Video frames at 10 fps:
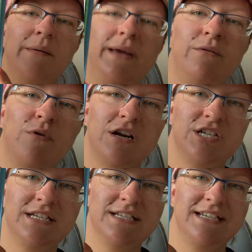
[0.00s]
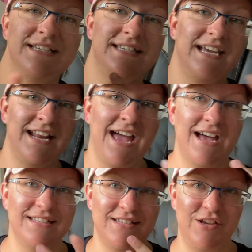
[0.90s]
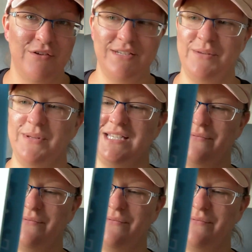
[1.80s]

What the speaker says: in Washington, D.C., and it has, tidbits